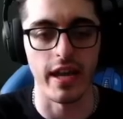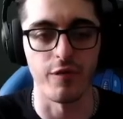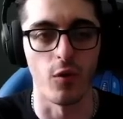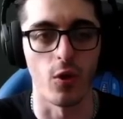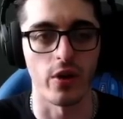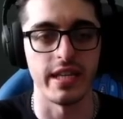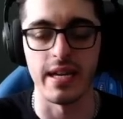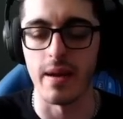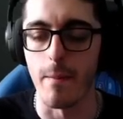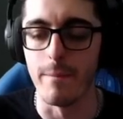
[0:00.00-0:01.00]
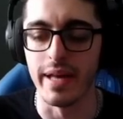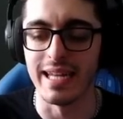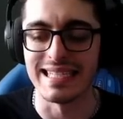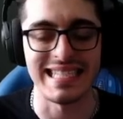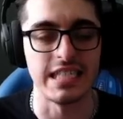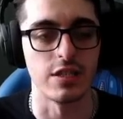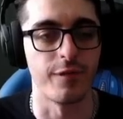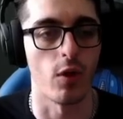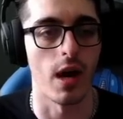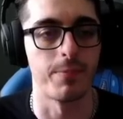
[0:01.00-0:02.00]
for the mid-season
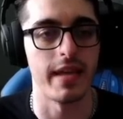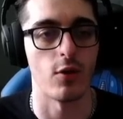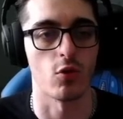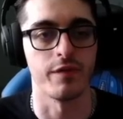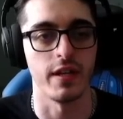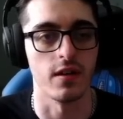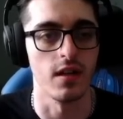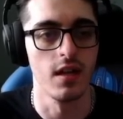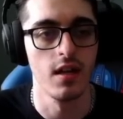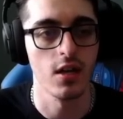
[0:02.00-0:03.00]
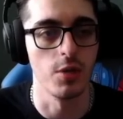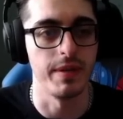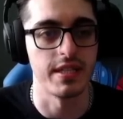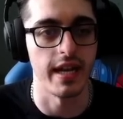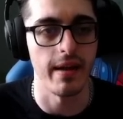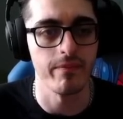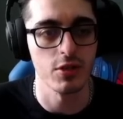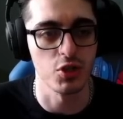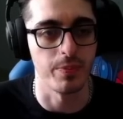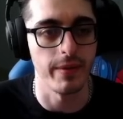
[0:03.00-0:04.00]
4 update reveal. Could be today,
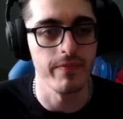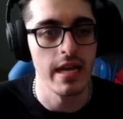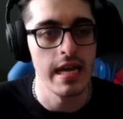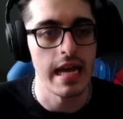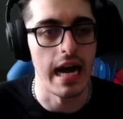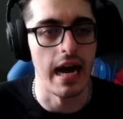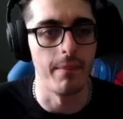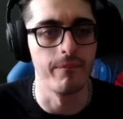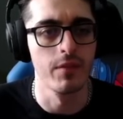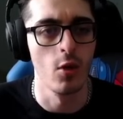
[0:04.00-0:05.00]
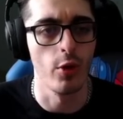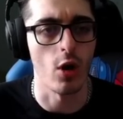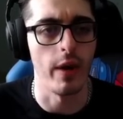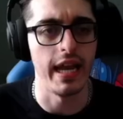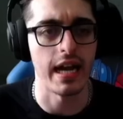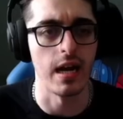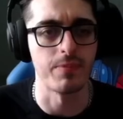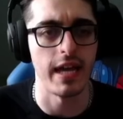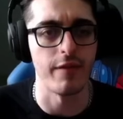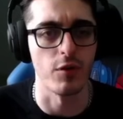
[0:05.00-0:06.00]
should be. We are waiting on an
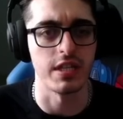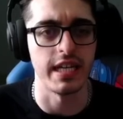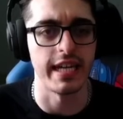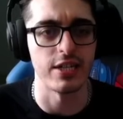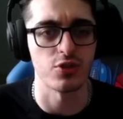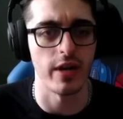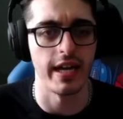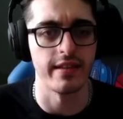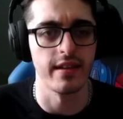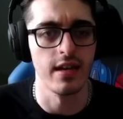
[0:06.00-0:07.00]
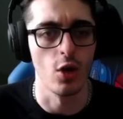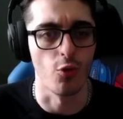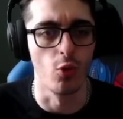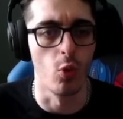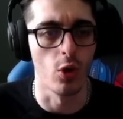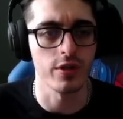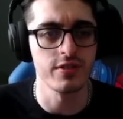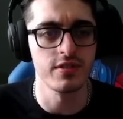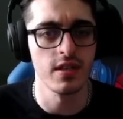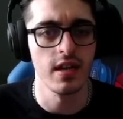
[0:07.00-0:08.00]
update for the DNA strand
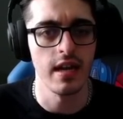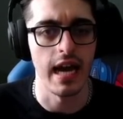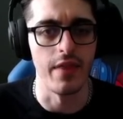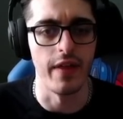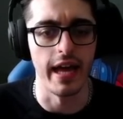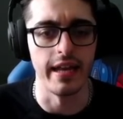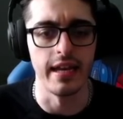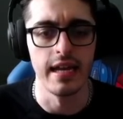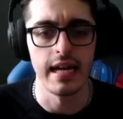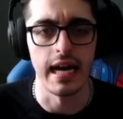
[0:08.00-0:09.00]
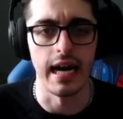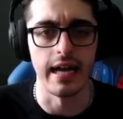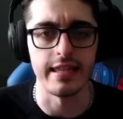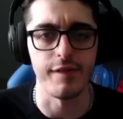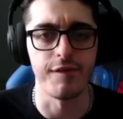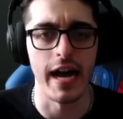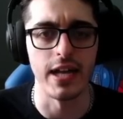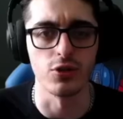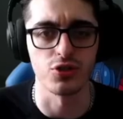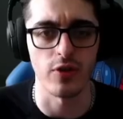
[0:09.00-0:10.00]
rewards, and then the
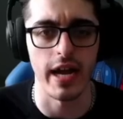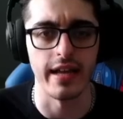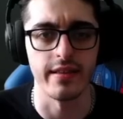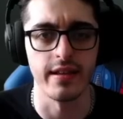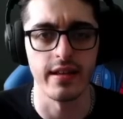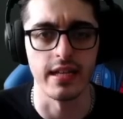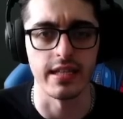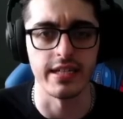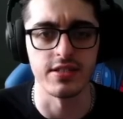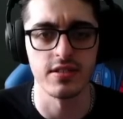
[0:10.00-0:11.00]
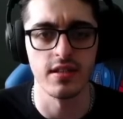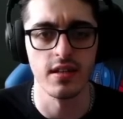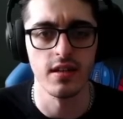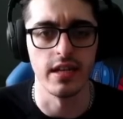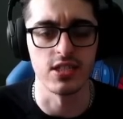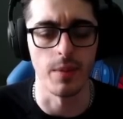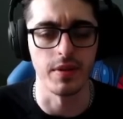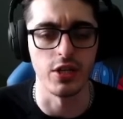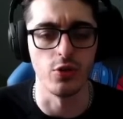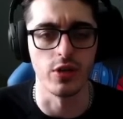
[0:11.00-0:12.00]
final strand, at least, is something
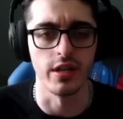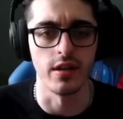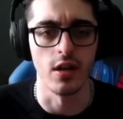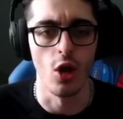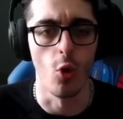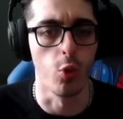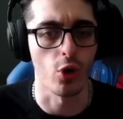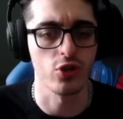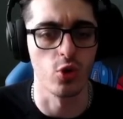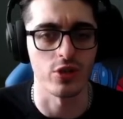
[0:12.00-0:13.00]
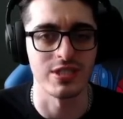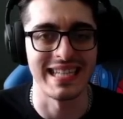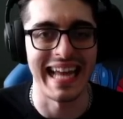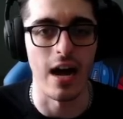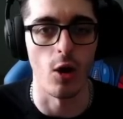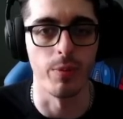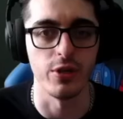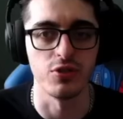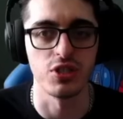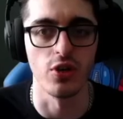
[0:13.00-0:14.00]
that you can work towards now, but you
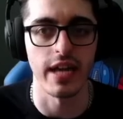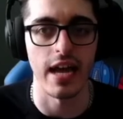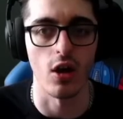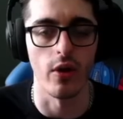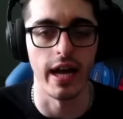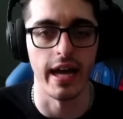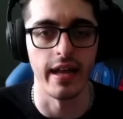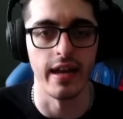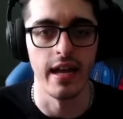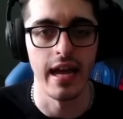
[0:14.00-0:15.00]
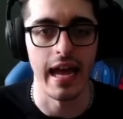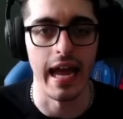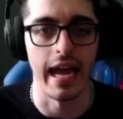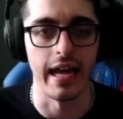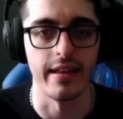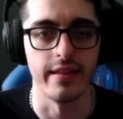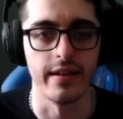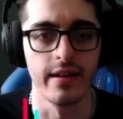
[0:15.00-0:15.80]
still can't go ahead and